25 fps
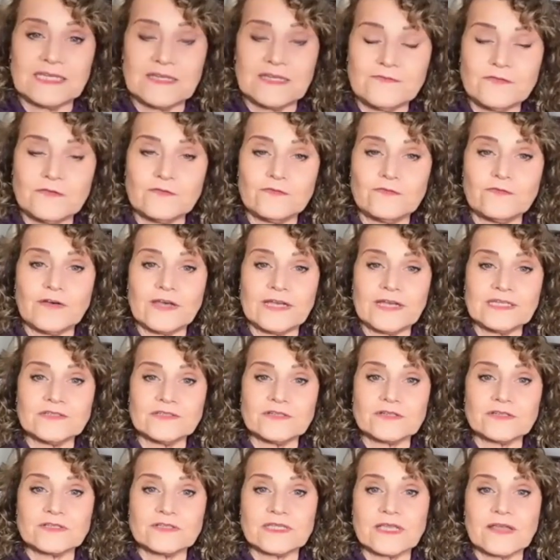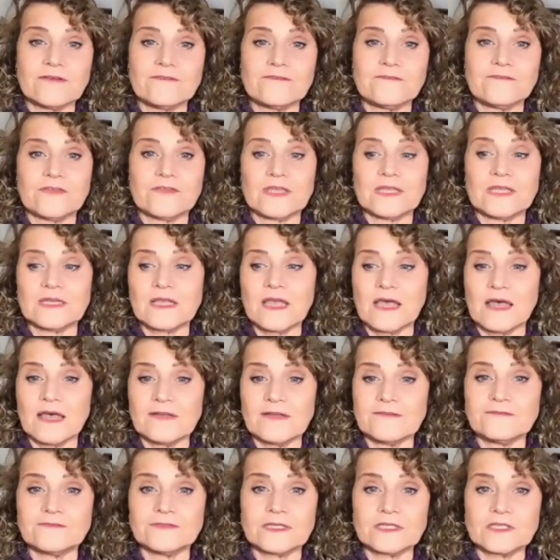If you find yourself in
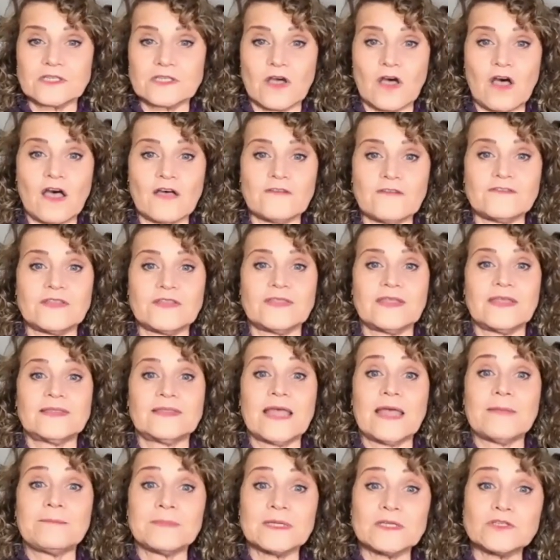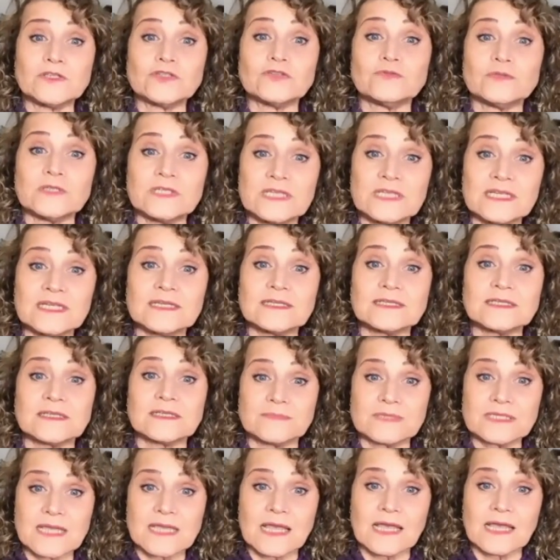conflict often, then that means you need some
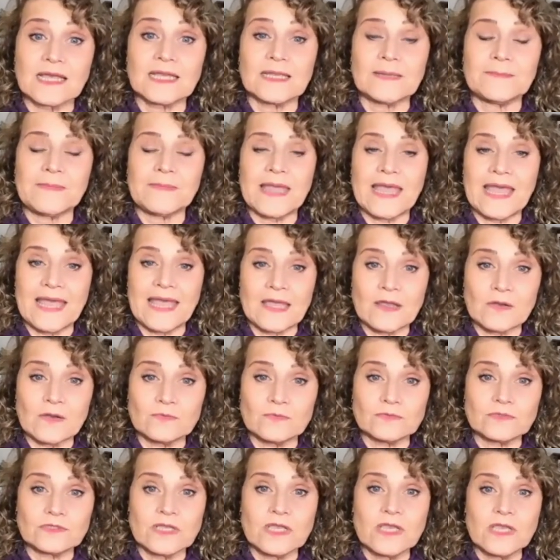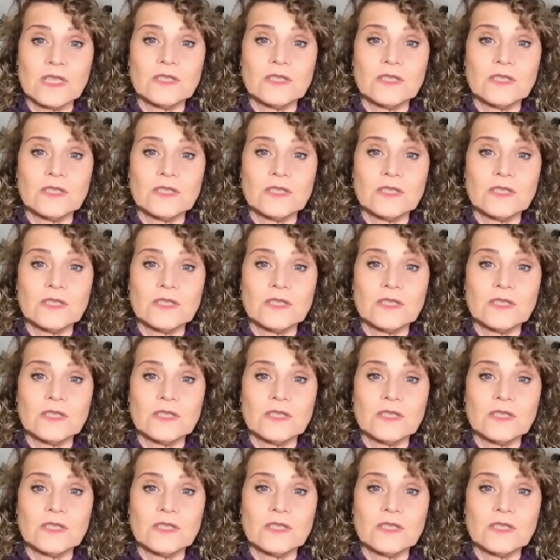time out.